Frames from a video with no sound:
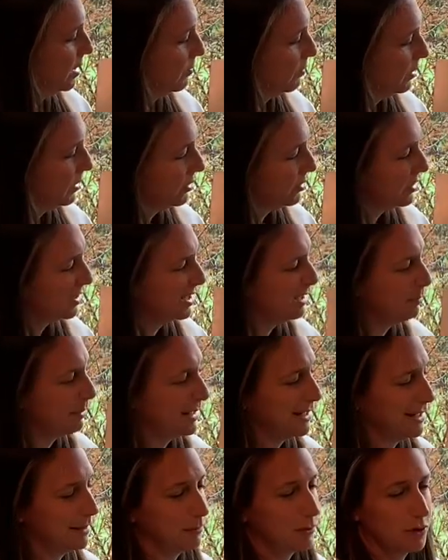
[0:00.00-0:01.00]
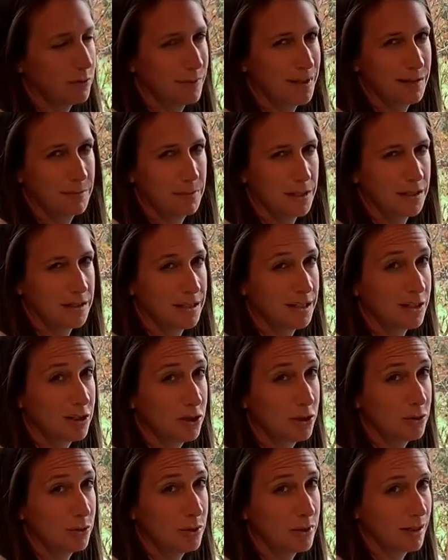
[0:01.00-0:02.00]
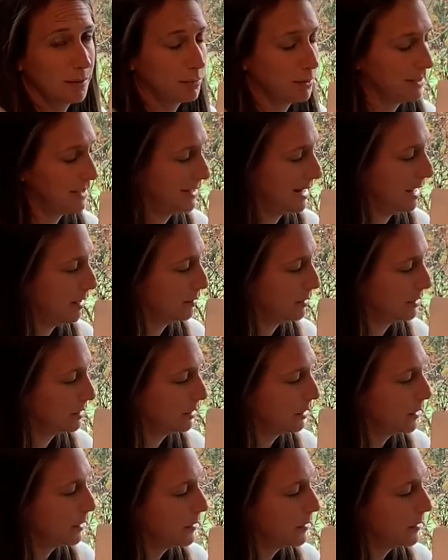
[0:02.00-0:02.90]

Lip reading: it, but there's a space in between because it's two separate sounds.